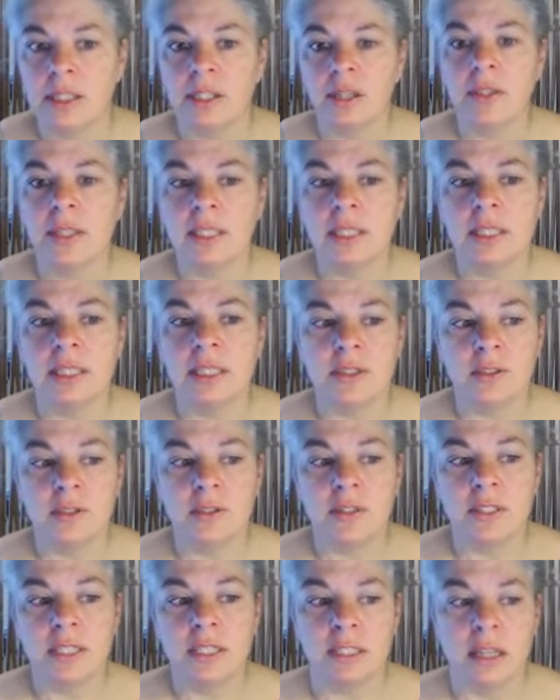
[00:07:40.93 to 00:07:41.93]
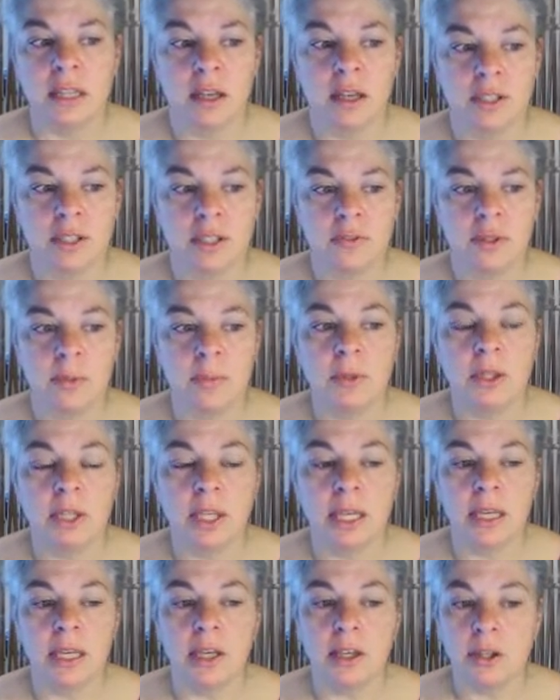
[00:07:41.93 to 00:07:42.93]
So this is sort of the start of them,
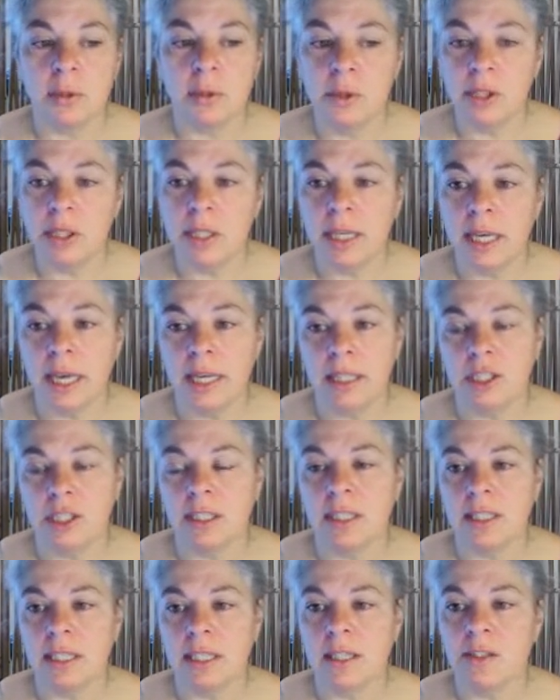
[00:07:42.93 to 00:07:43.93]
looking at communication